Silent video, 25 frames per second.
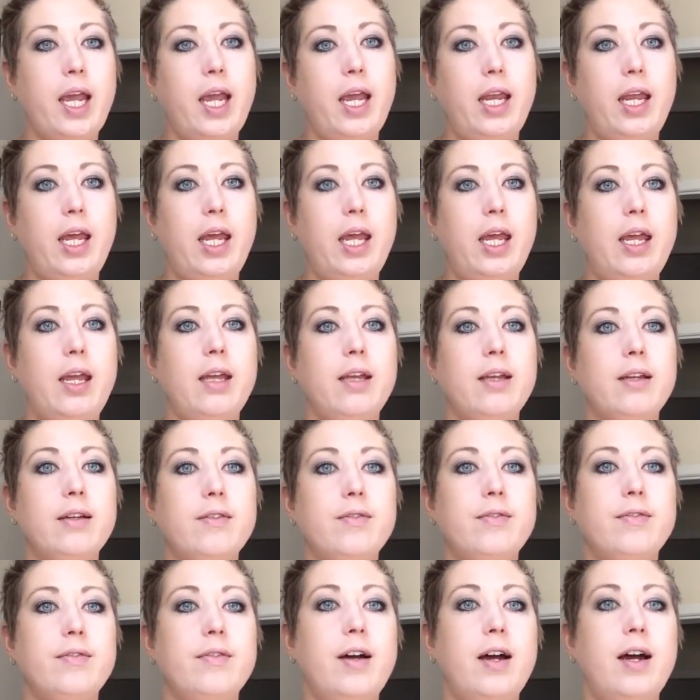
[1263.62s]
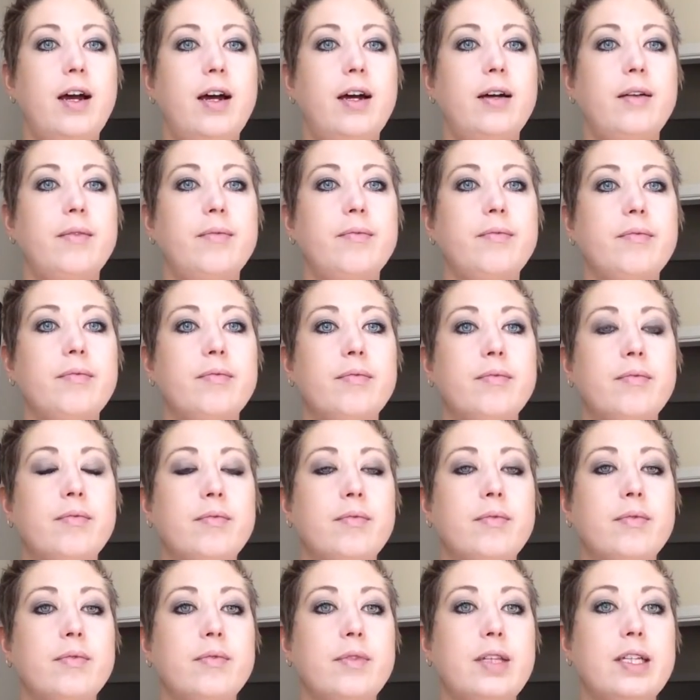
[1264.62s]
Katie,
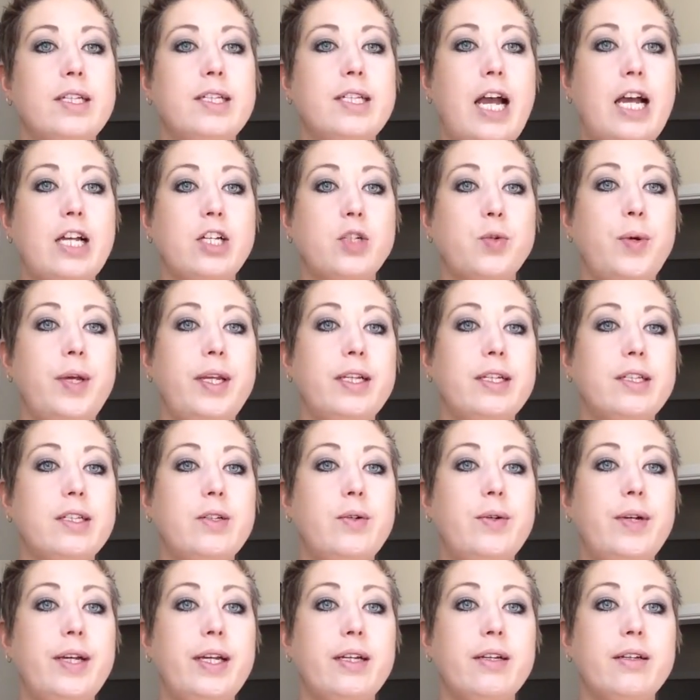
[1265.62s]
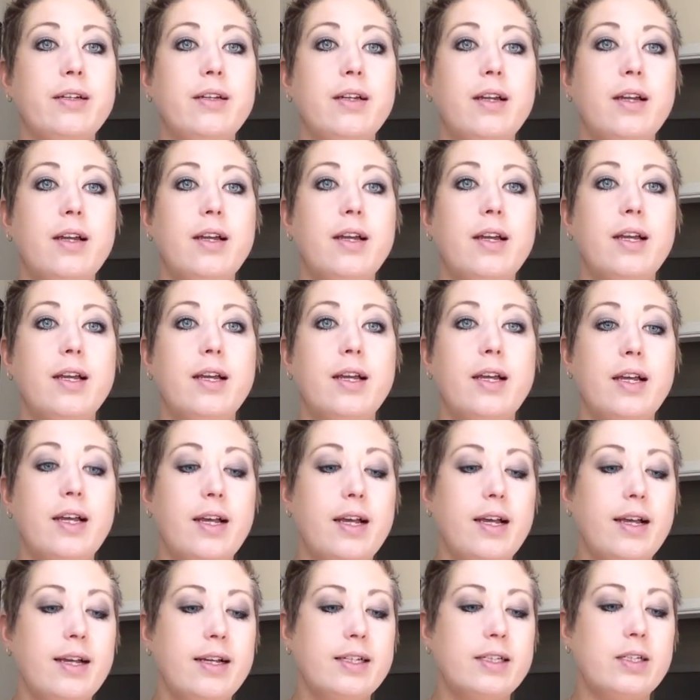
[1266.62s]
the Stash Queen, is doing.
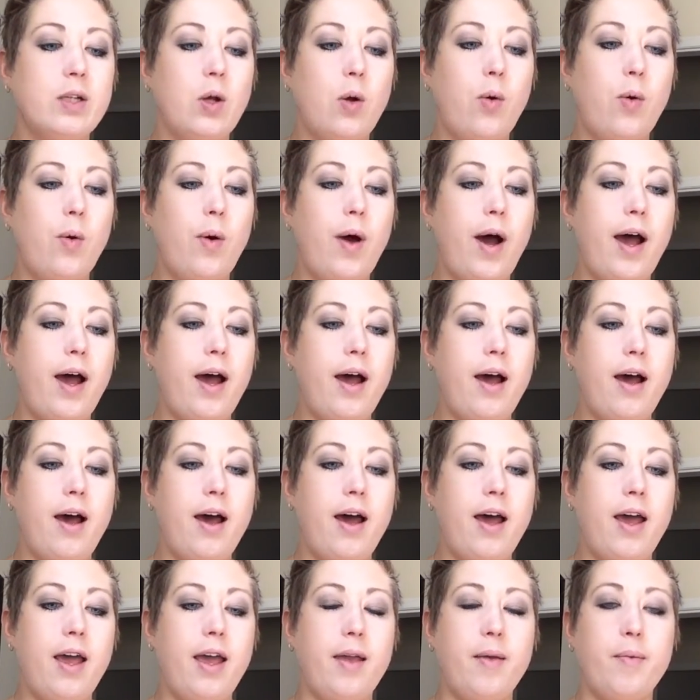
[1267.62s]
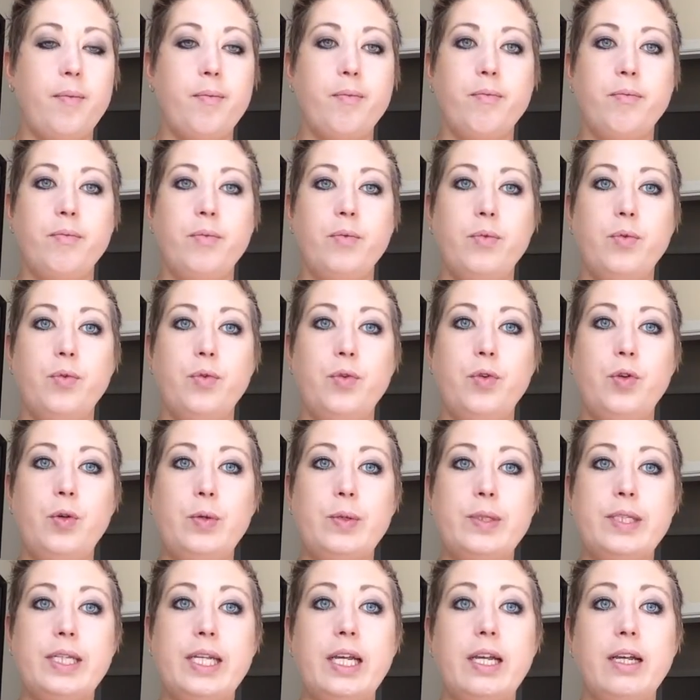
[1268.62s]
So I'm
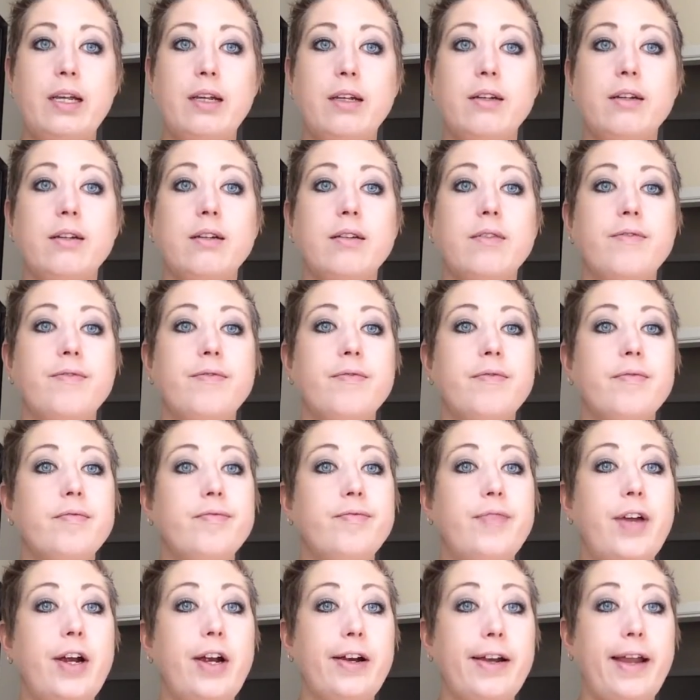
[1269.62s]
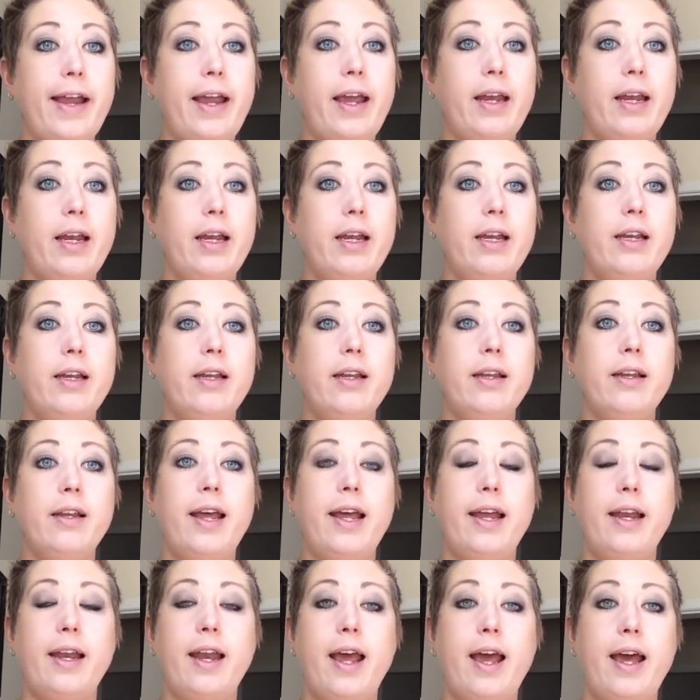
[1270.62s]
using variegated
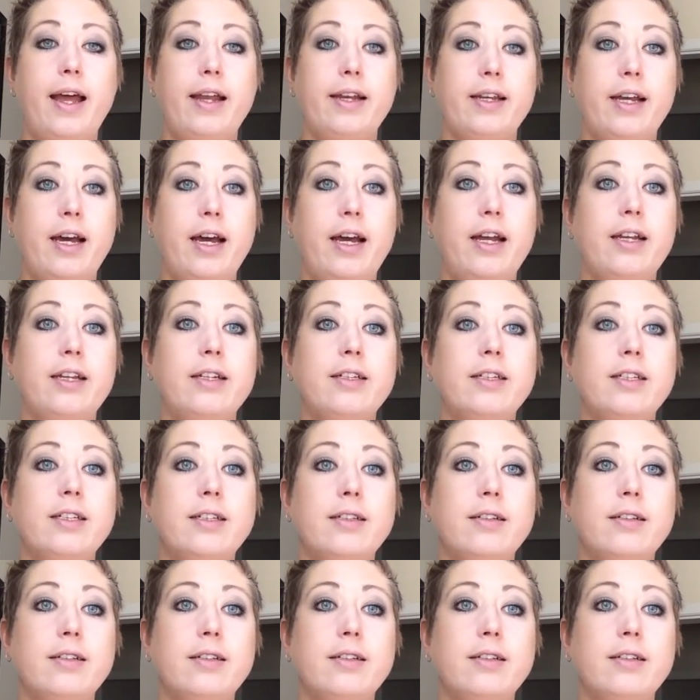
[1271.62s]
and hand-dyed